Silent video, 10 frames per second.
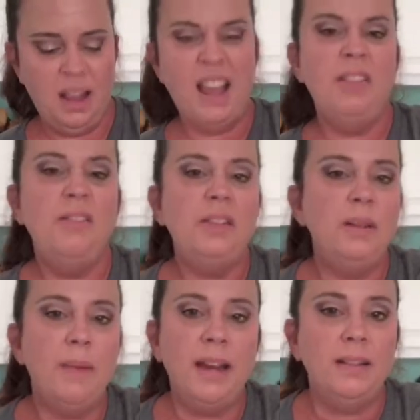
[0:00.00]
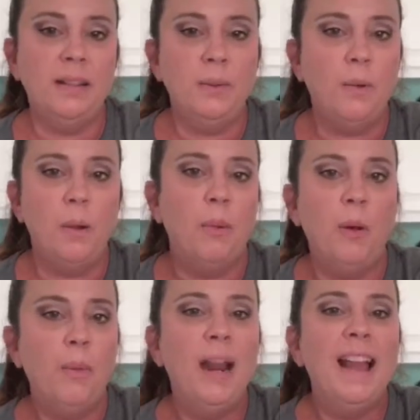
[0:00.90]
I threw the tomatoes in the wrong
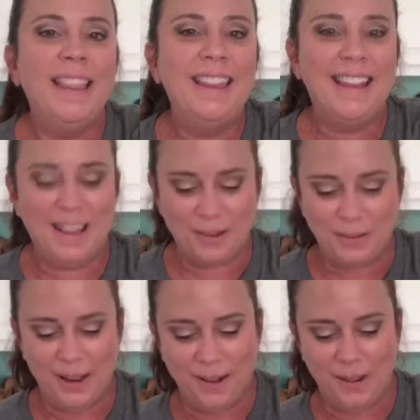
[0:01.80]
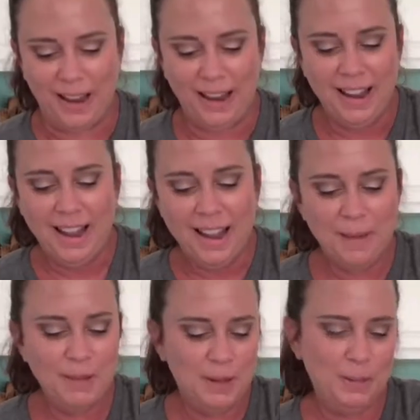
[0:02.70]
bowl, but I think it'll be okay.
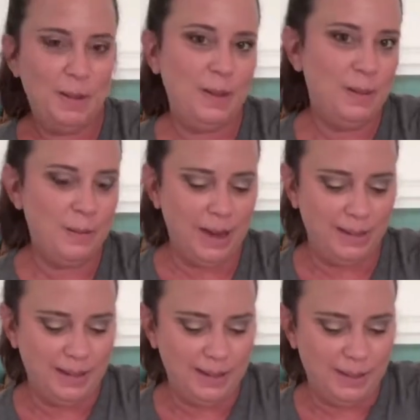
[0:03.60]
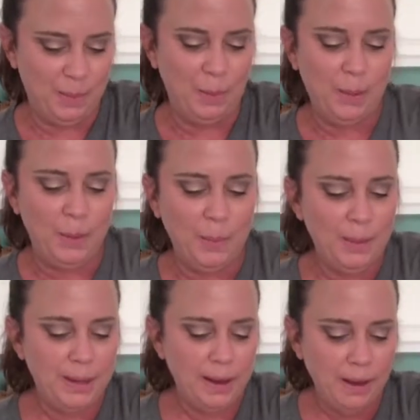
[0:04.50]
I'm going to put the tomatoes in a separate bowl,
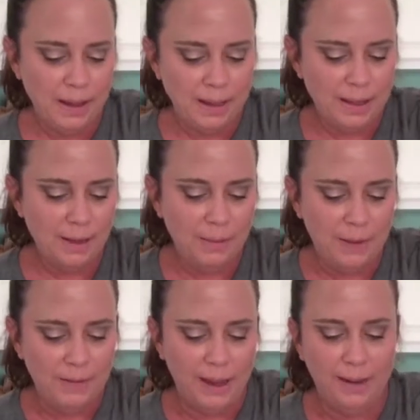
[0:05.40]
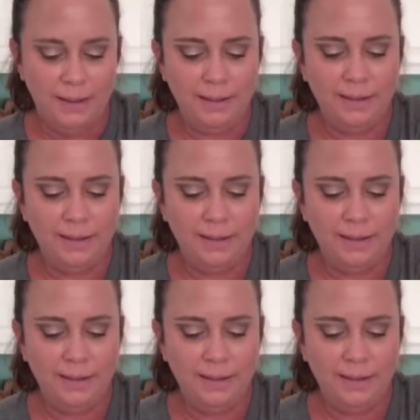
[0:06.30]
but they'll be fine.